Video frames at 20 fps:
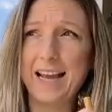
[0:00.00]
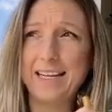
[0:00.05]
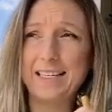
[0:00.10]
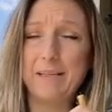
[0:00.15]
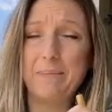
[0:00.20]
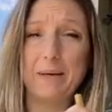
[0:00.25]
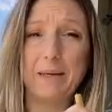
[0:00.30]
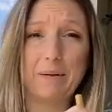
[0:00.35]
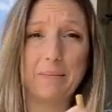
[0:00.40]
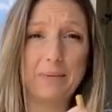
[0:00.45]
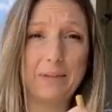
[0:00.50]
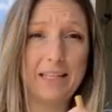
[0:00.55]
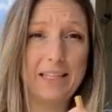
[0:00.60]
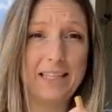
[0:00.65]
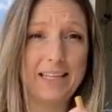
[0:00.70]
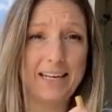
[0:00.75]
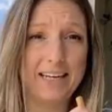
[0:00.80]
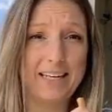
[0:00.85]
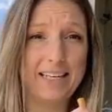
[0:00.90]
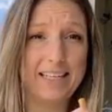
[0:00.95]
And to be
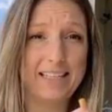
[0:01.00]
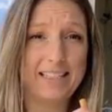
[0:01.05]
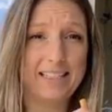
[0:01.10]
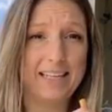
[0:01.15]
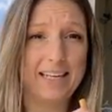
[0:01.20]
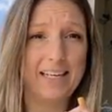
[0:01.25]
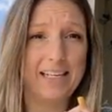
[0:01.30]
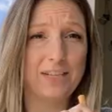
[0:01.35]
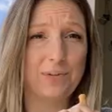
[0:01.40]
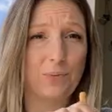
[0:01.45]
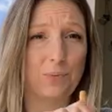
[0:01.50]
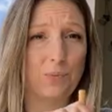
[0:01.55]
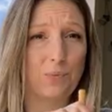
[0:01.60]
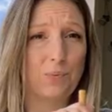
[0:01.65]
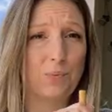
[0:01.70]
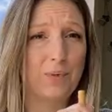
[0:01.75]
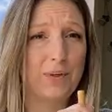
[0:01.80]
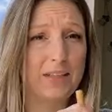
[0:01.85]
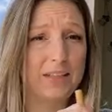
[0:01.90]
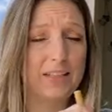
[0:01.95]
completely honest, it is
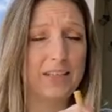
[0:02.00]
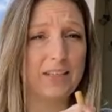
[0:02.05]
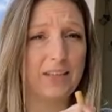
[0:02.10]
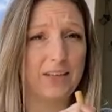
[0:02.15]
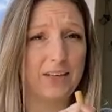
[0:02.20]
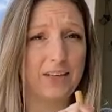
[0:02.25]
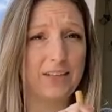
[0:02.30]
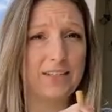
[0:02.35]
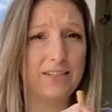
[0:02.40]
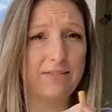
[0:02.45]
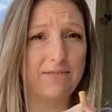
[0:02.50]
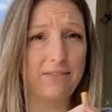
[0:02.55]
really hard to